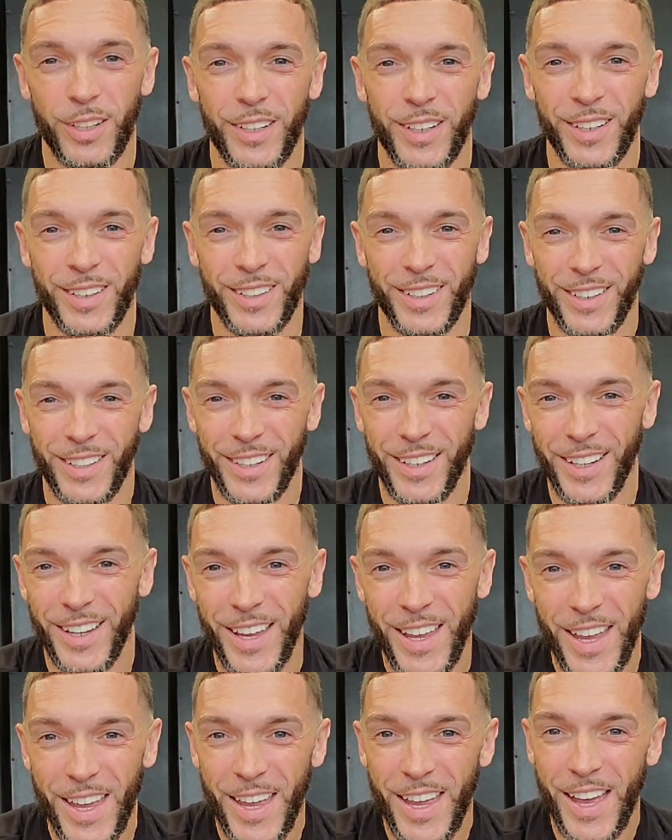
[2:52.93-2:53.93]

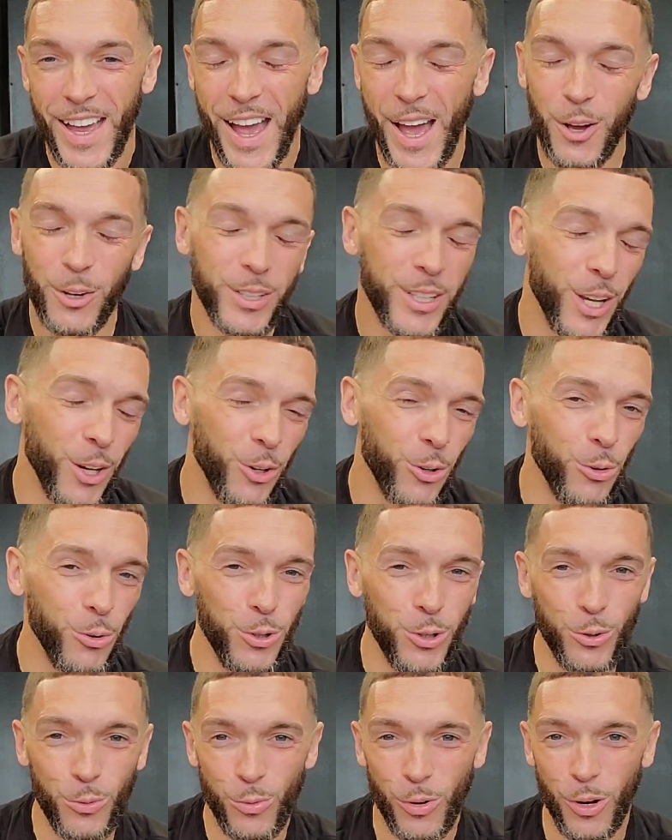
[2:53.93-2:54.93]
I don't care who
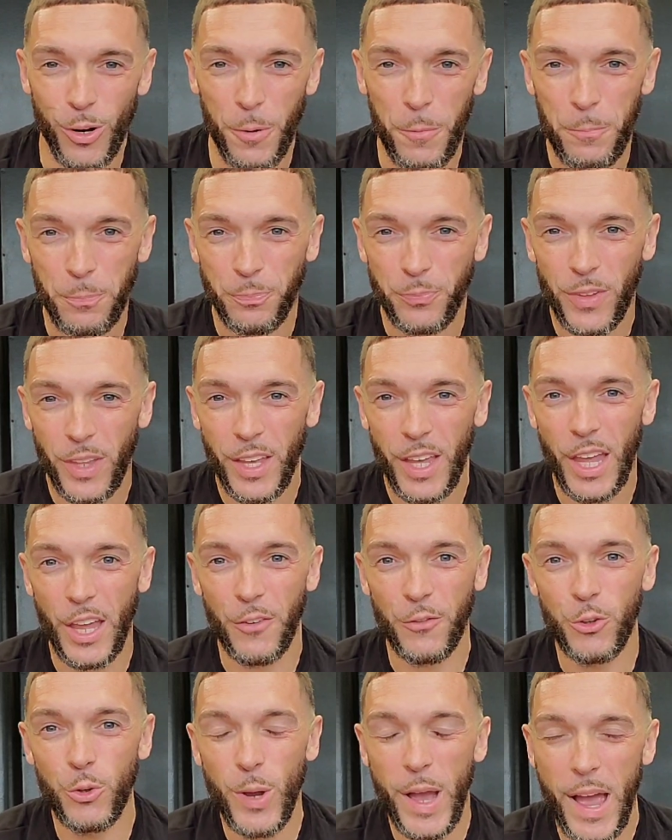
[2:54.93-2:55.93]
you are.
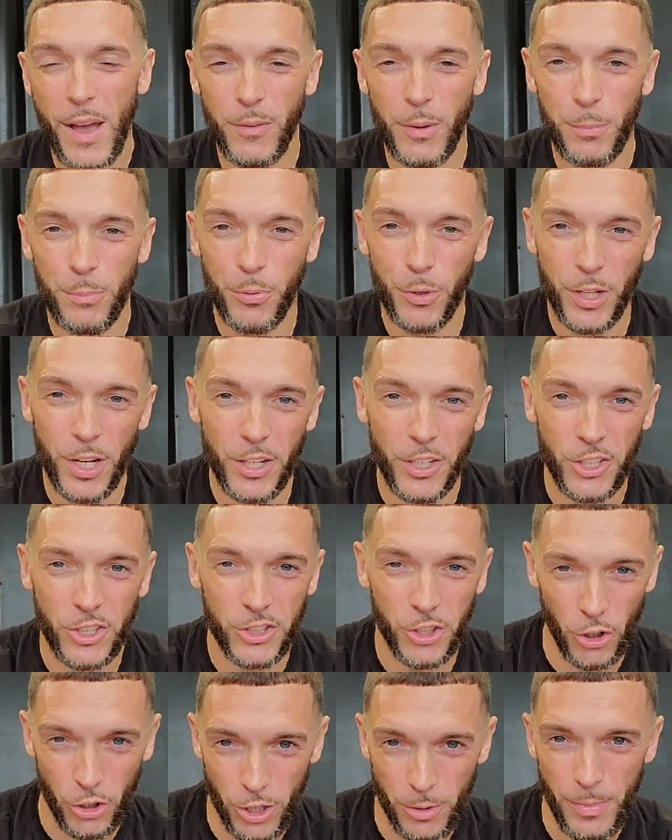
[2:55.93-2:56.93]
If you haven't put in a
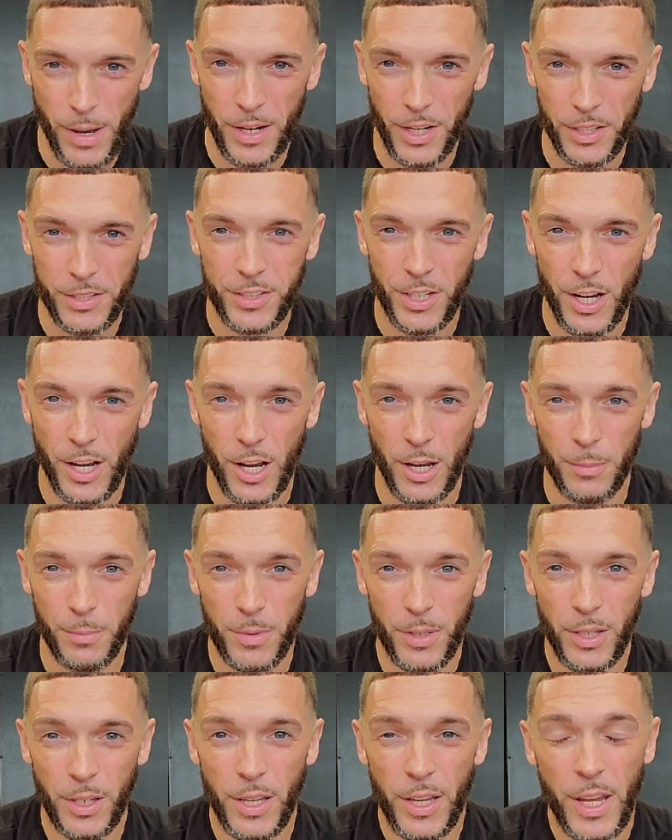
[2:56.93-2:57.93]
certain amount of time,
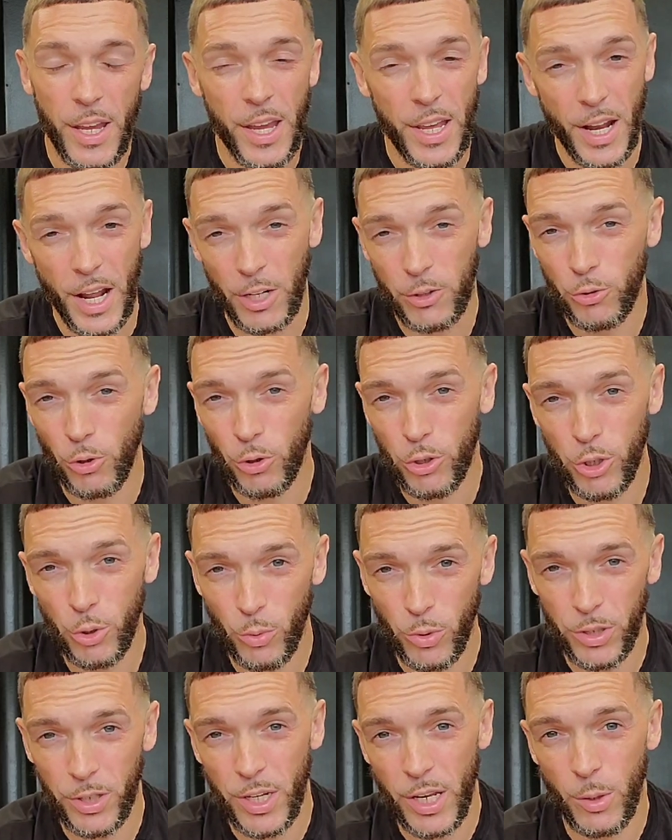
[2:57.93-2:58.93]
and I throw
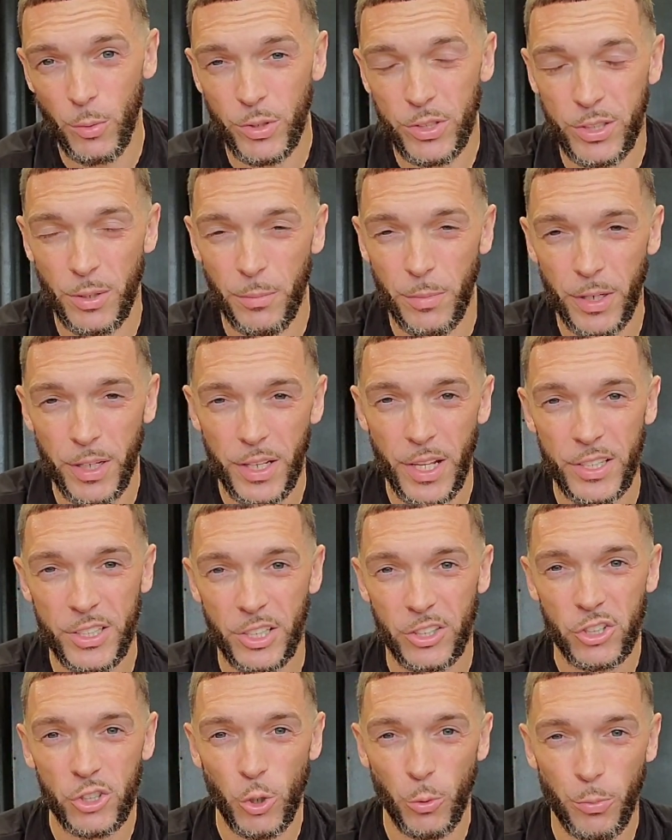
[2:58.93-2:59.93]
you in there with somebody that's
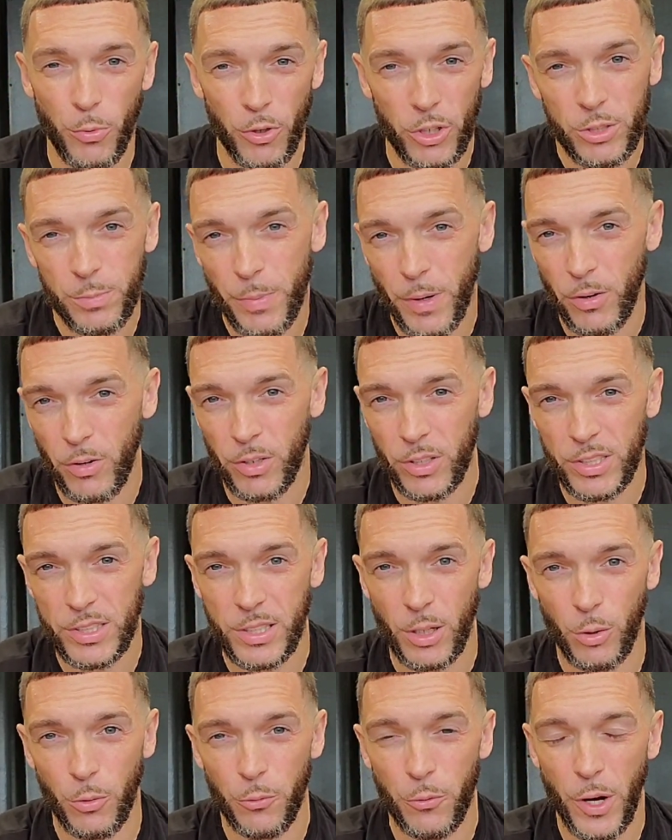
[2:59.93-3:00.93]
a super experienced,
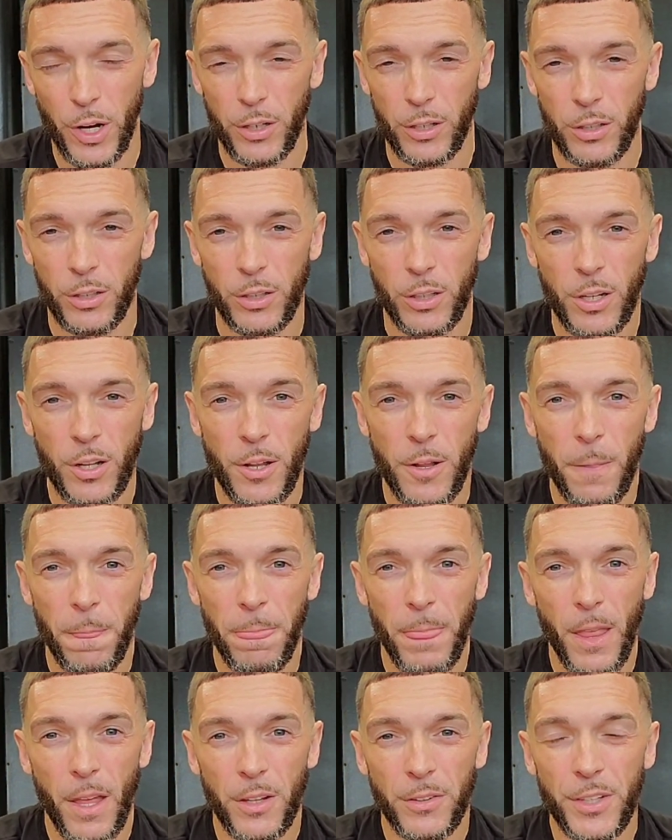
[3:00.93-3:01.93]
skilled fighter,
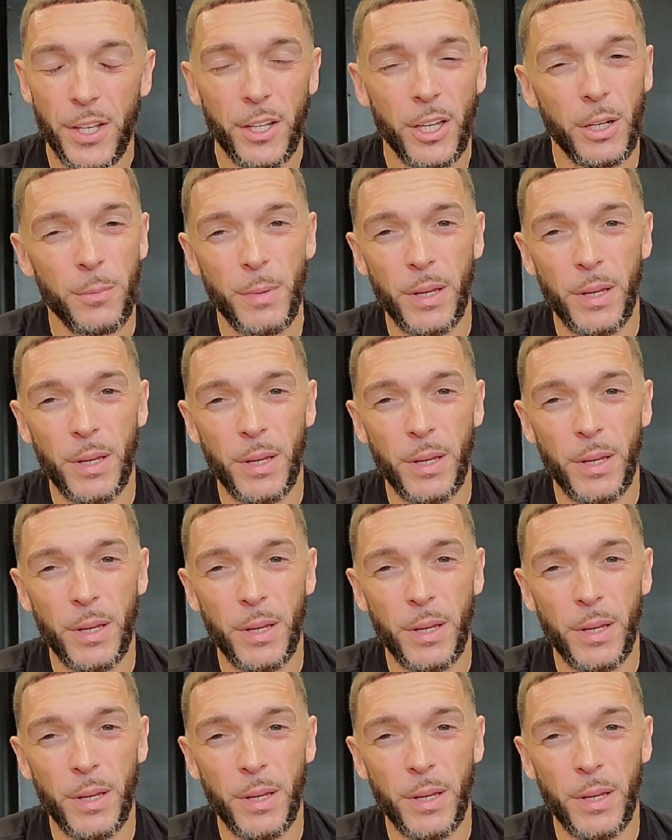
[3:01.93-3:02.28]
they're gonna